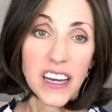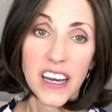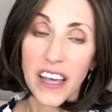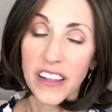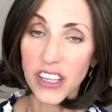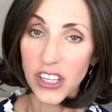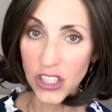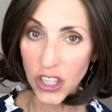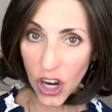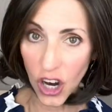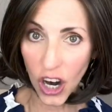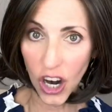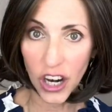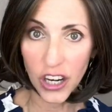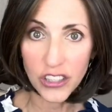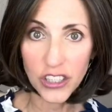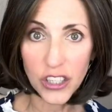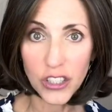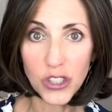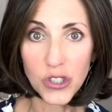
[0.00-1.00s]
Now these
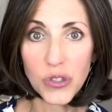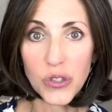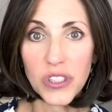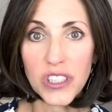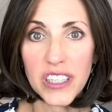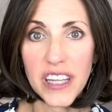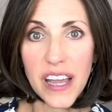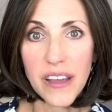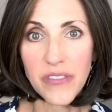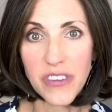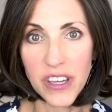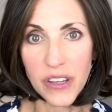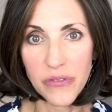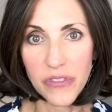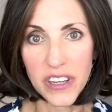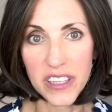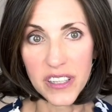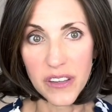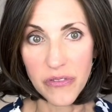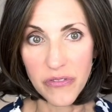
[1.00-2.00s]
are their true to life heat
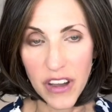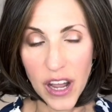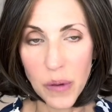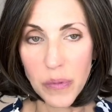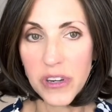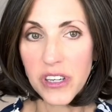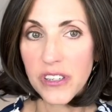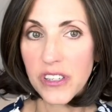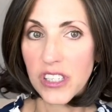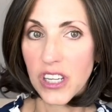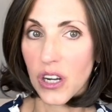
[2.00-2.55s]
friendly fibers.